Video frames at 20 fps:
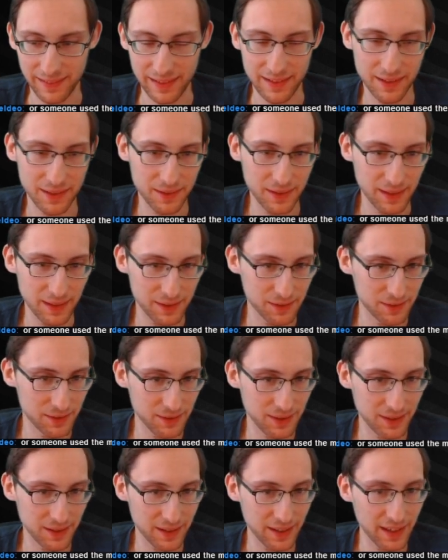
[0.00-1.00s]
No, I do
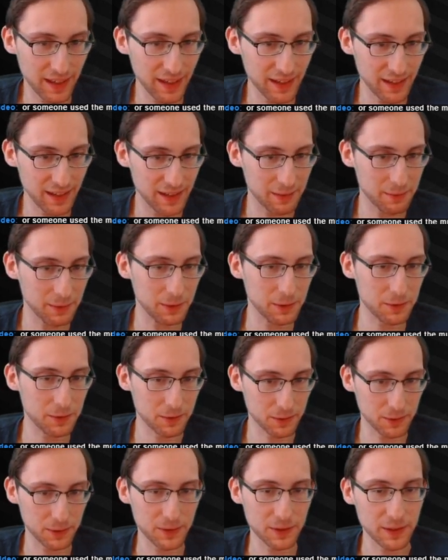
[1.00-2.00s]
not. I hate animal
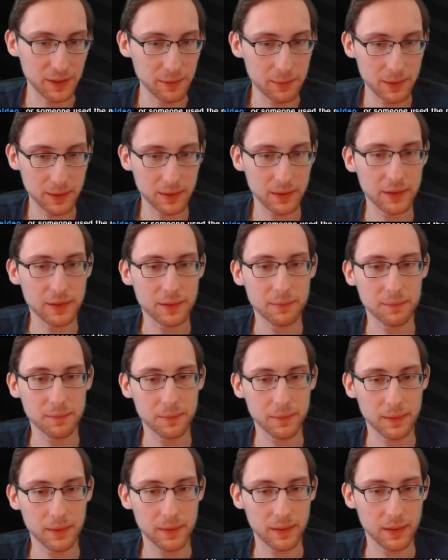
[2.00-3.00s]
cruelty, but
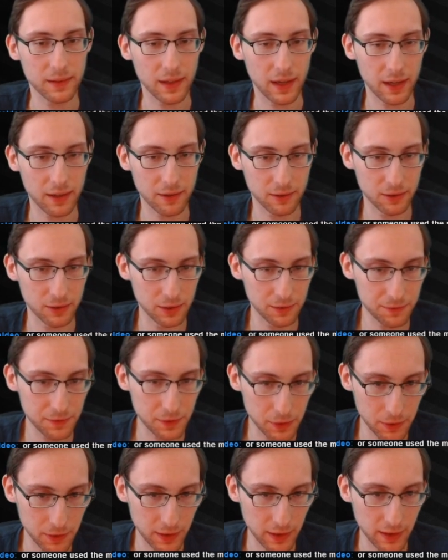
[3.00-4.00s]
I don't know if
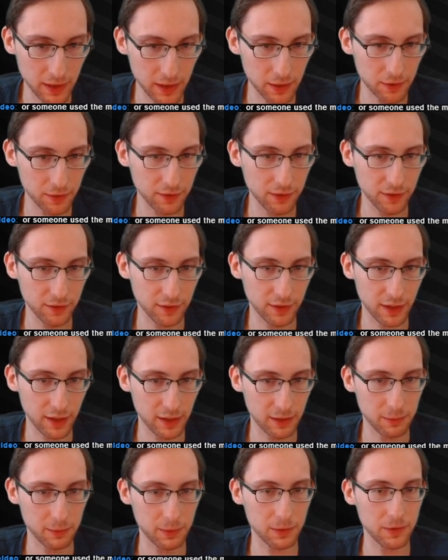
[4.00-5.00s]
Coda counts as an
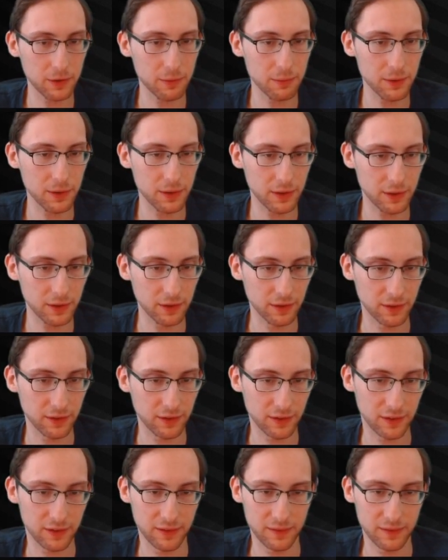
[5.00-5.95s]
animal, to be honest.